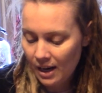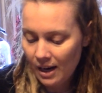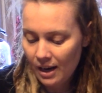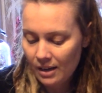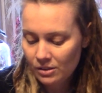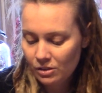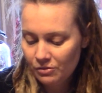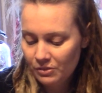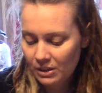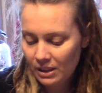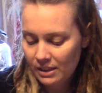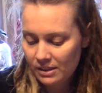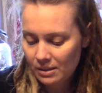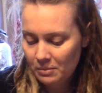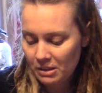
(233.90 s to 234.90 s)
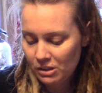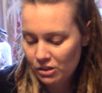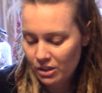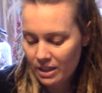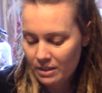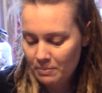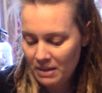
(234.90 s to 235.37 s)
I also feel like somebody's
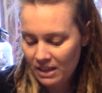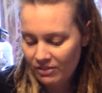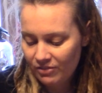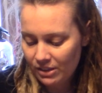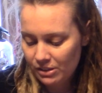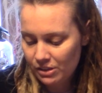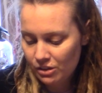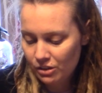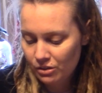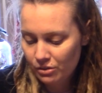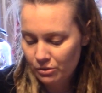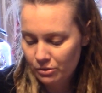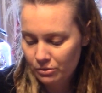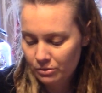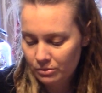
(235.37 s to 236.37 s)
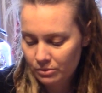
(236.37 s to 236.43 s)
trying to manifest you.